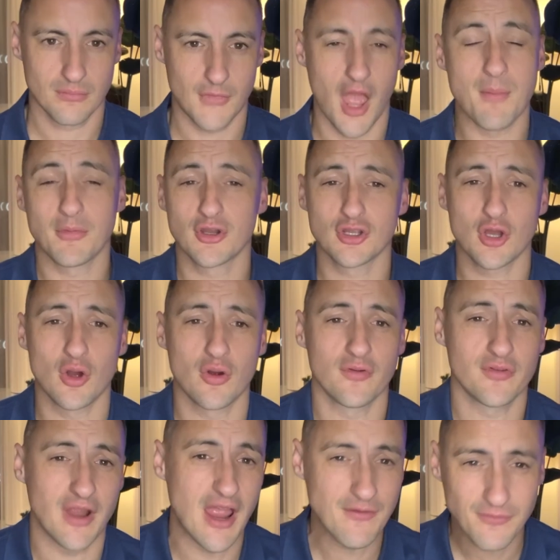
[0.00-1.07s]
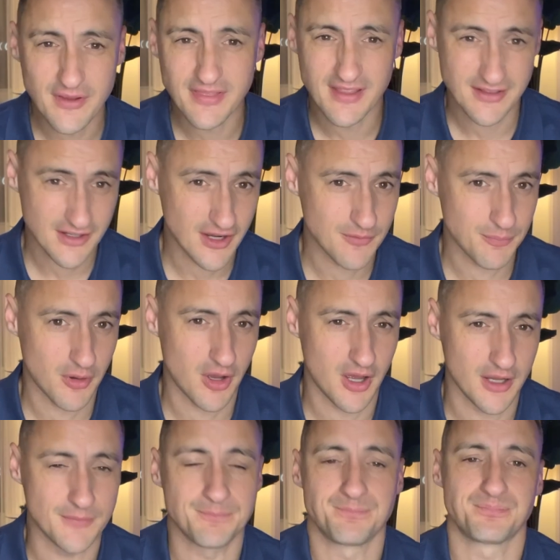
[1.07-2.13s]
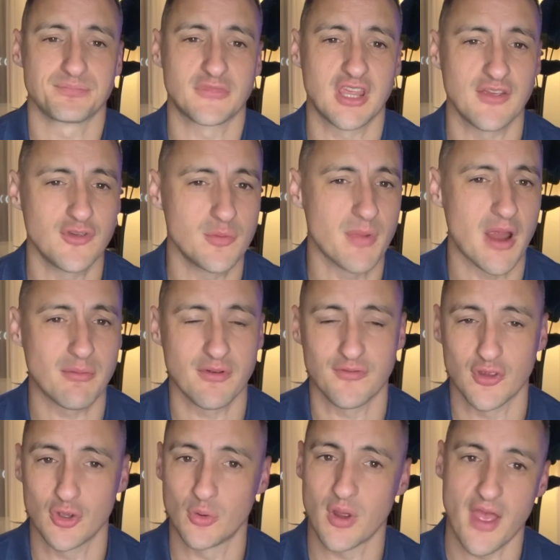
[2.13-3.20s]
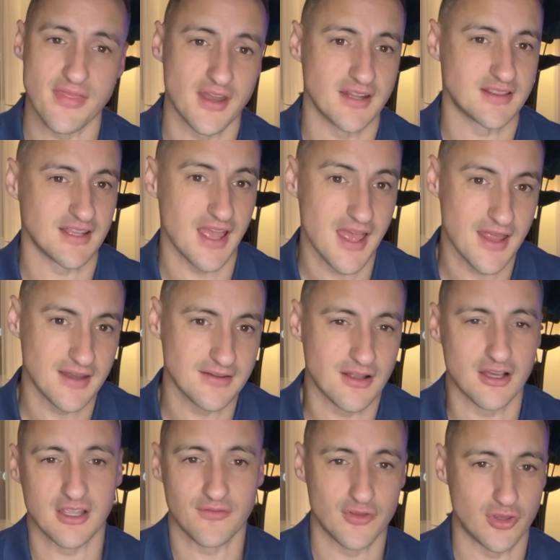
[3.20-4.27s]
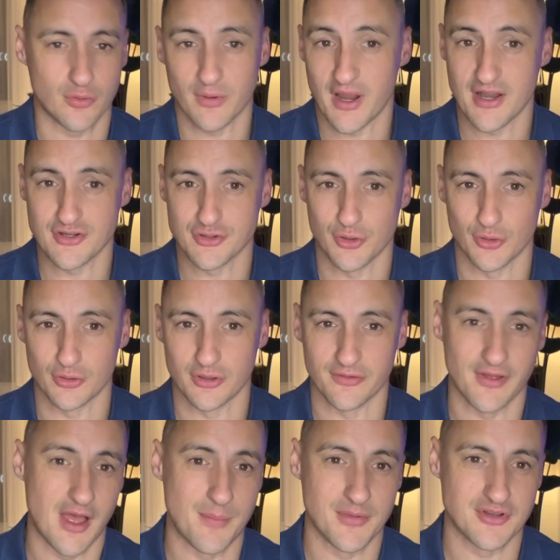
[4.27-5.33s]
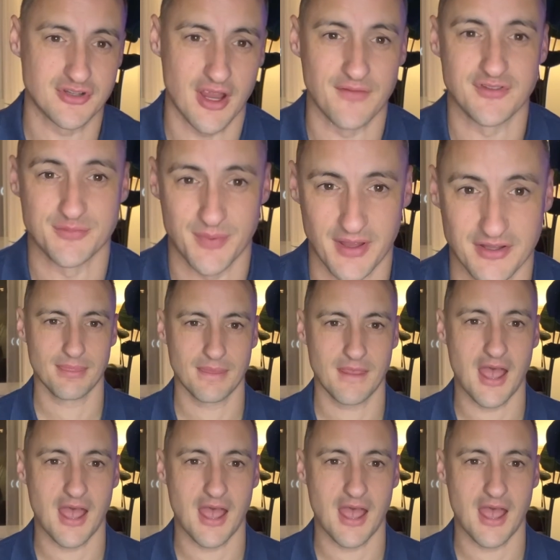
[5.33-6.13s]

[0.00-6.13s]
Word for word: I'm gonna go over everything that I bought, give you my review, and then at the end, I'll give you the grand total of how much I've spent.